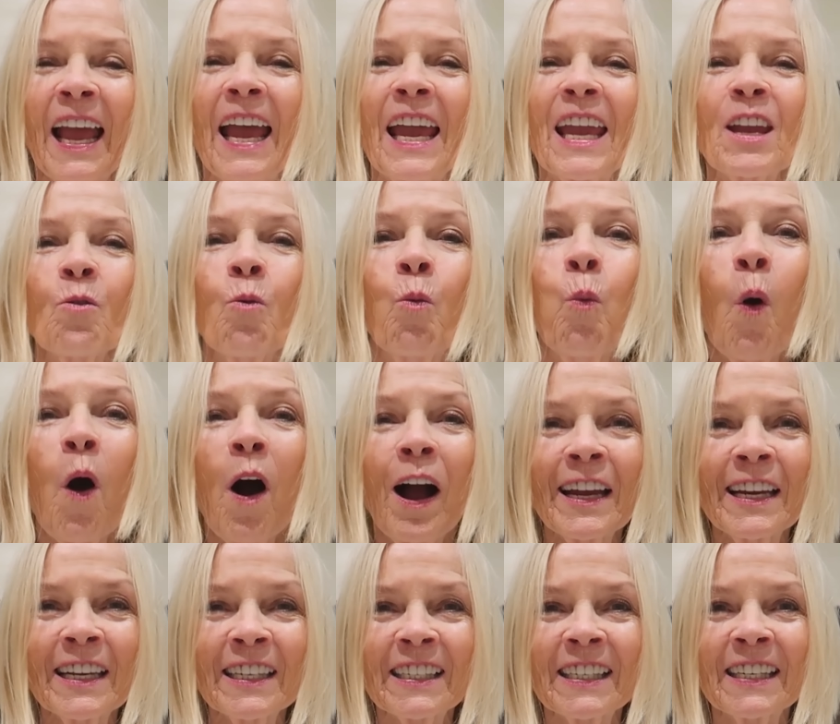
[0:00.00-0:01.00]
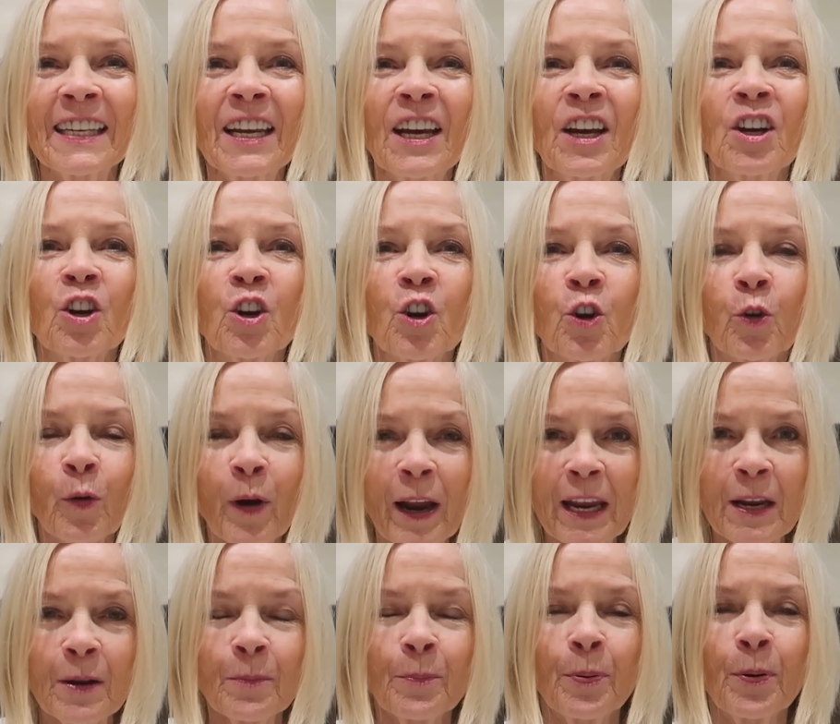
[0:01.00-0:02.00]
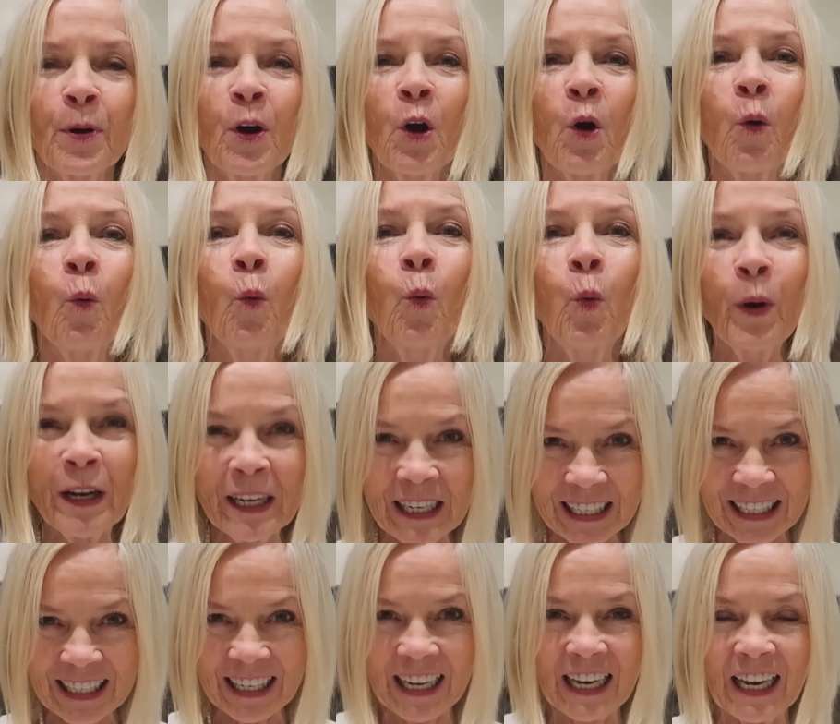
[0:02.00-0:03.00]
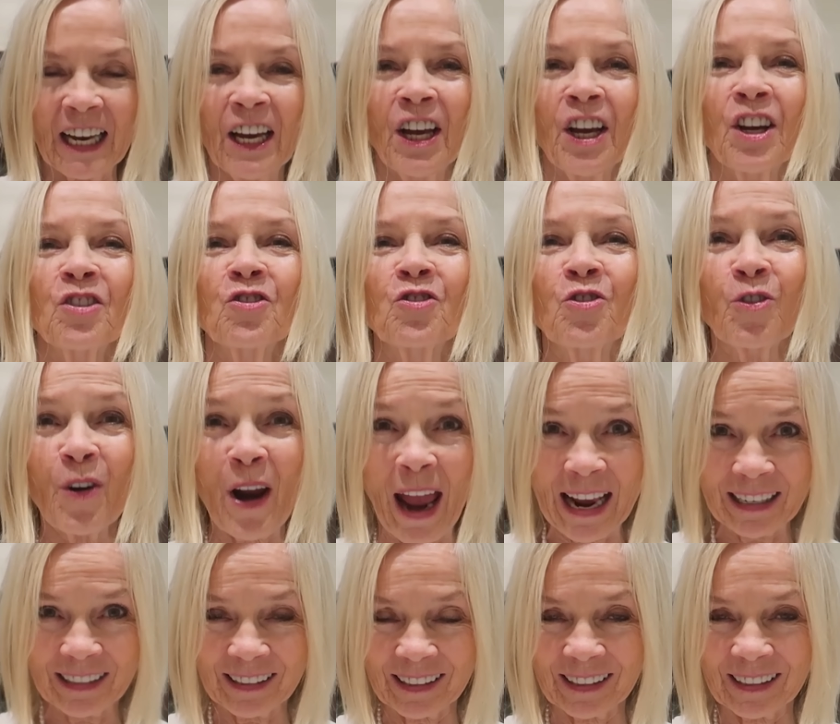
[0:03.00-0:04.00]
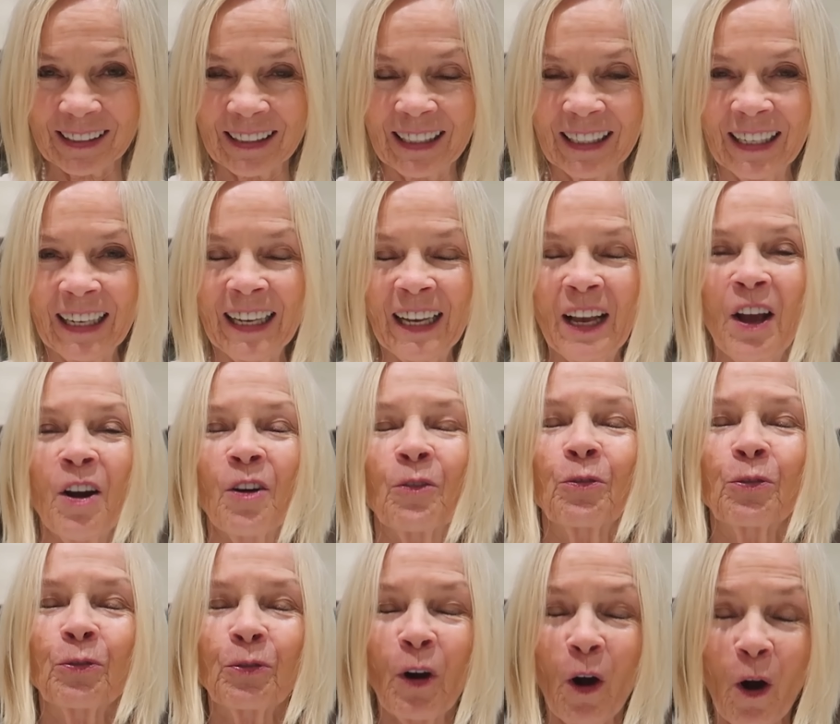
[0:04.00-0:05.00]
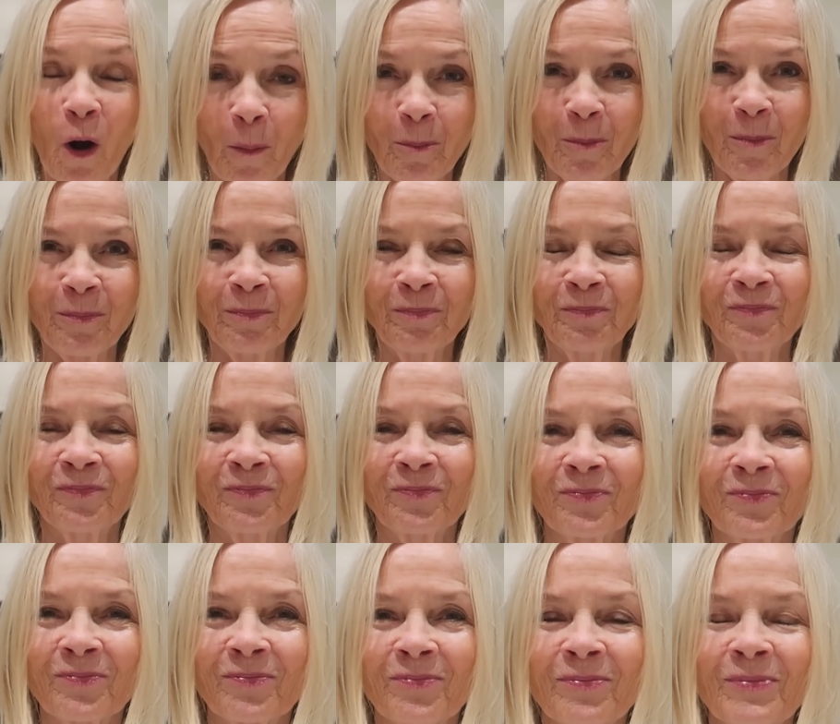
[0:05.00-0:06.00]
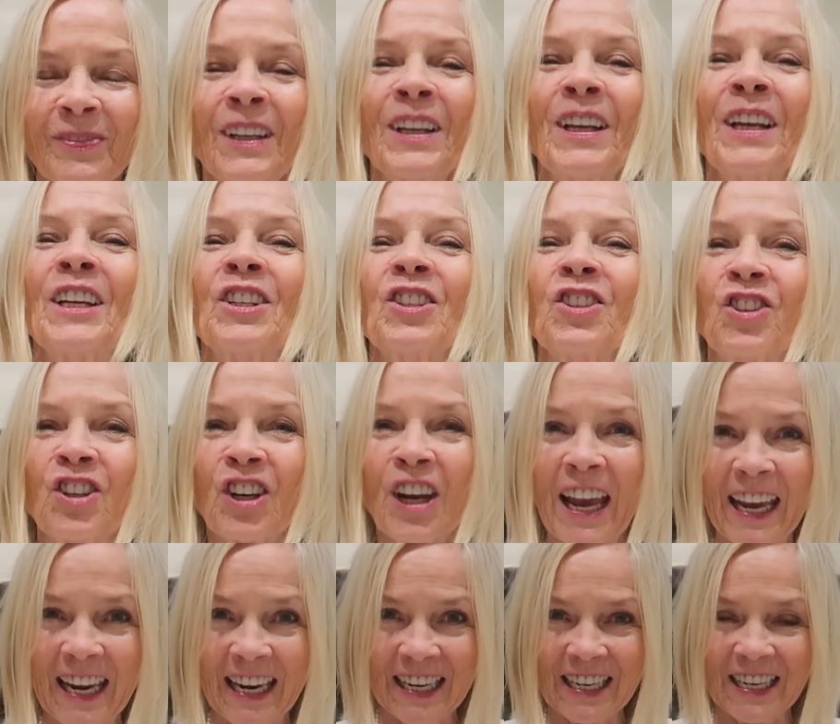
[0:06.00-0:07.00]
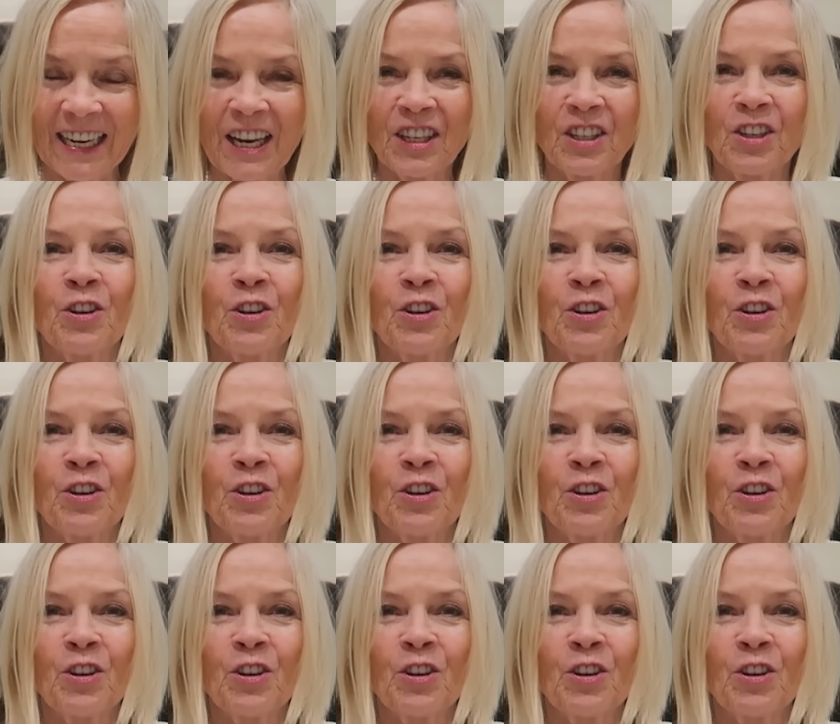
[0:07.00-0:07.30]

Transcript: a white crepe winter dress from Jane.